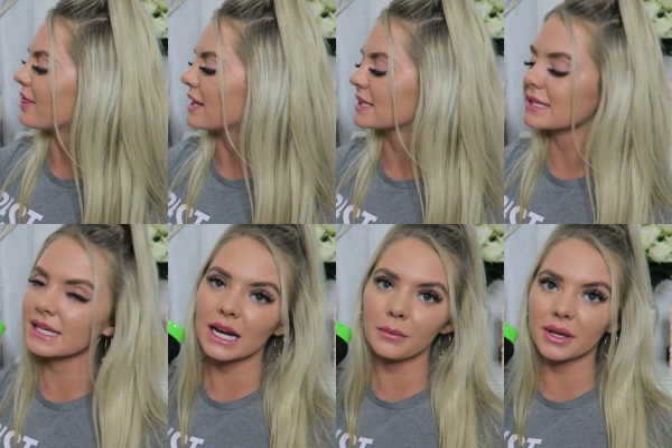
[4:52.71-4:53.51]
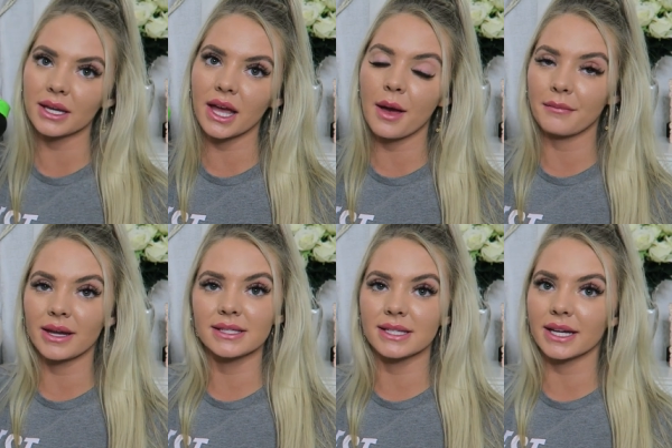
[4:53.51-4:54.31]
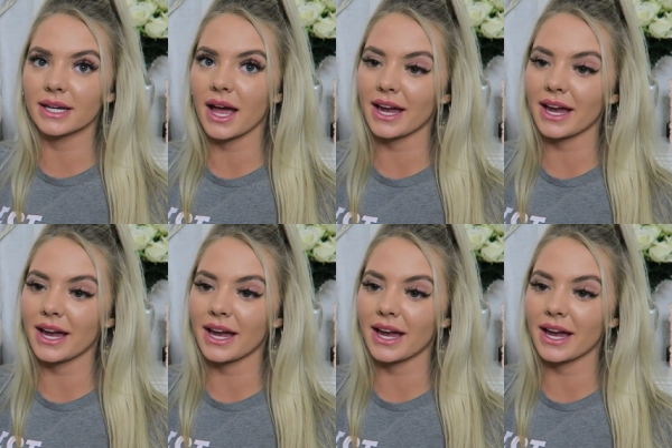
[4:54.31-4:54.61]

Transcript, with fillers: This is going to be amazing.